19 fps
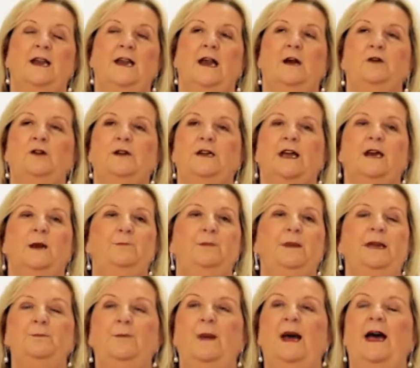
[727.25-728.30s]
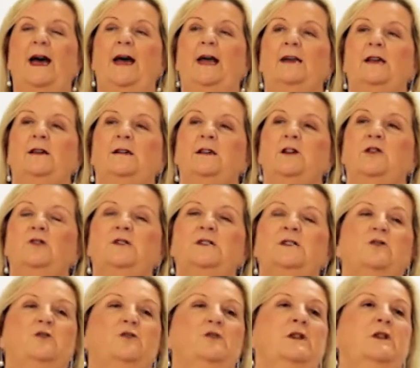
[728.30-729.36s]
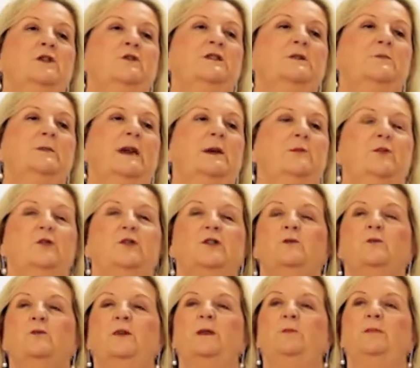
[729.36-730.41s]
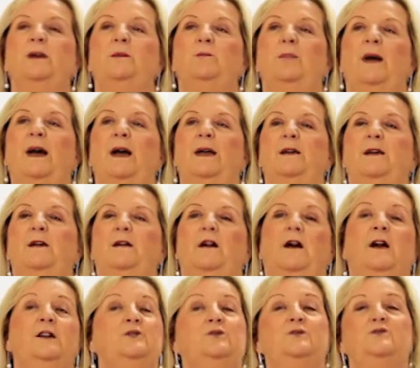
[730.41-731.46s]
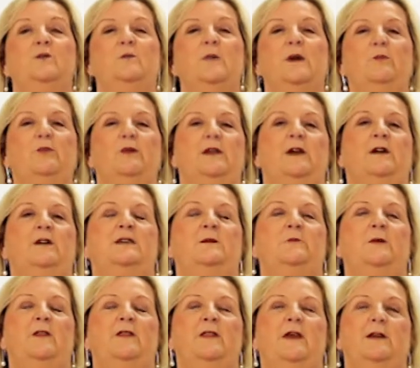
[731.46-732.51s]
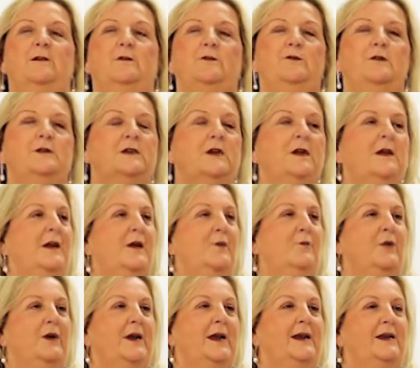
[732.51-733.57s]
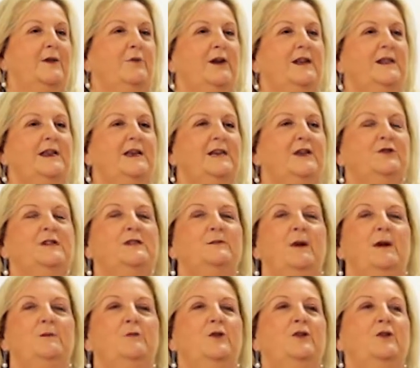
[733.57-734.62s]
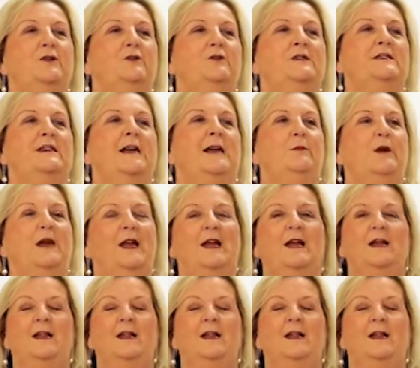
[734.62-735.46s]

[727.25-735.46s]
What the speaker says: Now you get a big paddle. Years ago they used to make butter with a big paddle. I don't remember that because I'm not that old. But anyway, my mother used to tell me.